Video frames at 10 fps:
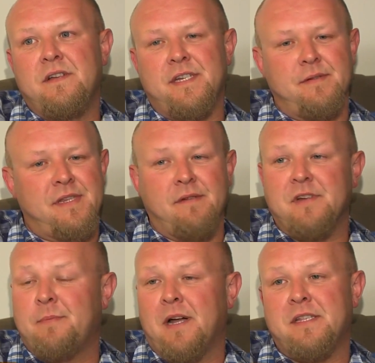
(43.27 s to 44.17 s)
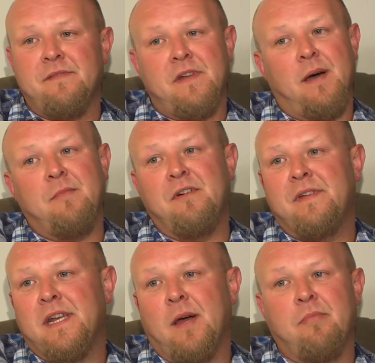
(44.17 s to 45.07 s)
She was unresponsive, not
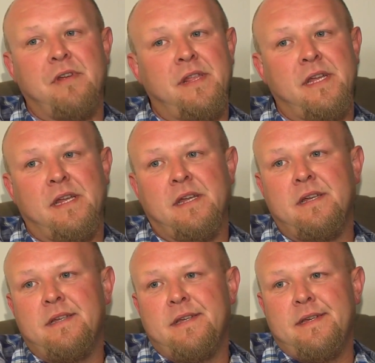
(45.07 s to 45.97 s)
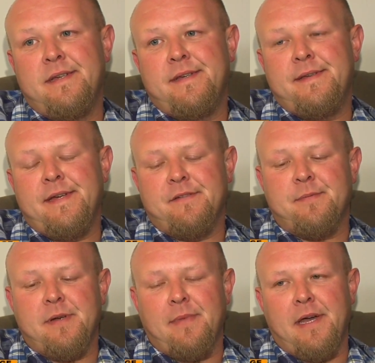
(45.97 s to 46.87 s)
moving, not breathing. It was
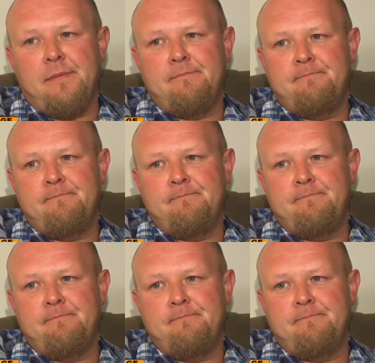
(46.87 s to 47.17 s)
pretty bad.